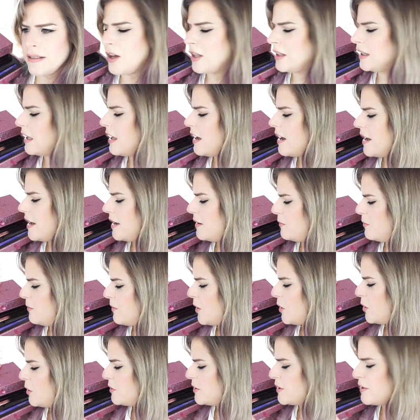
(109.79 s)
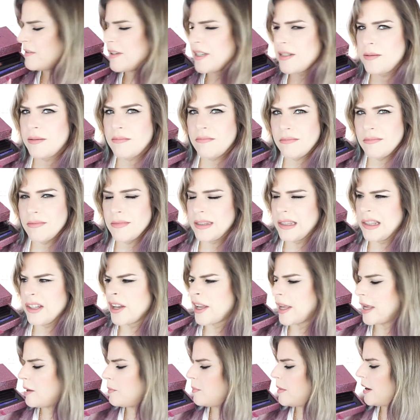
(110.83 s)
online photos of it
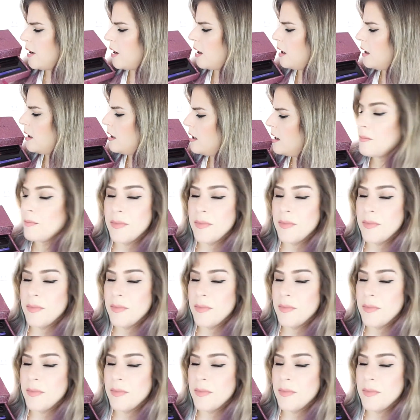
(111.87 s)
looking bigger.